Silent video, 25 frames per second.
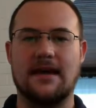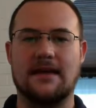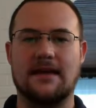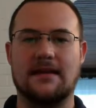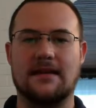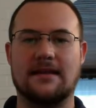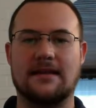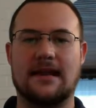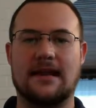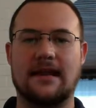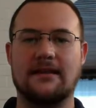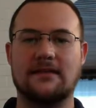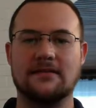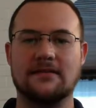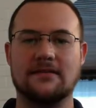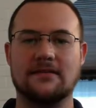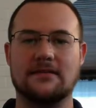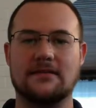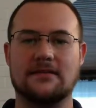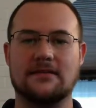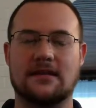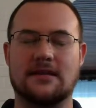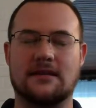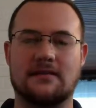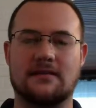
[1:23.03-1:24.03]
And then I also
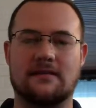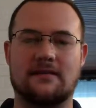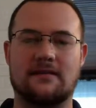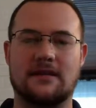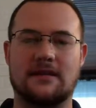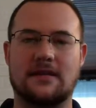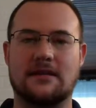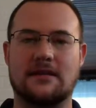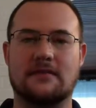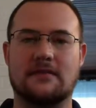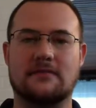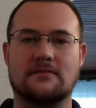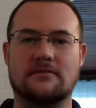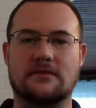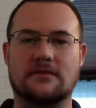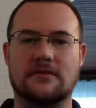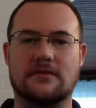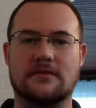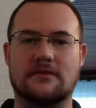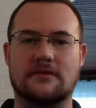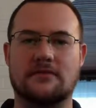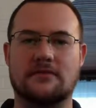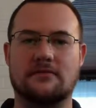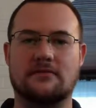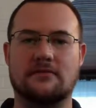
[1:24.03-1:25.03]
sent the video
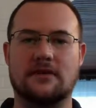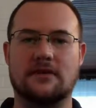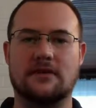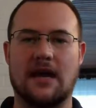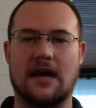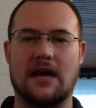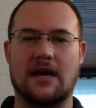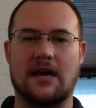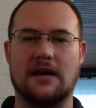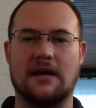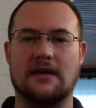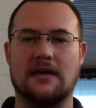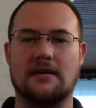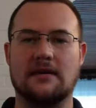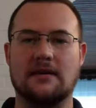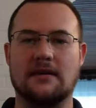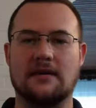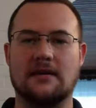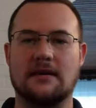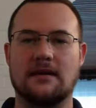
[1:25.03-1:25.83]
to a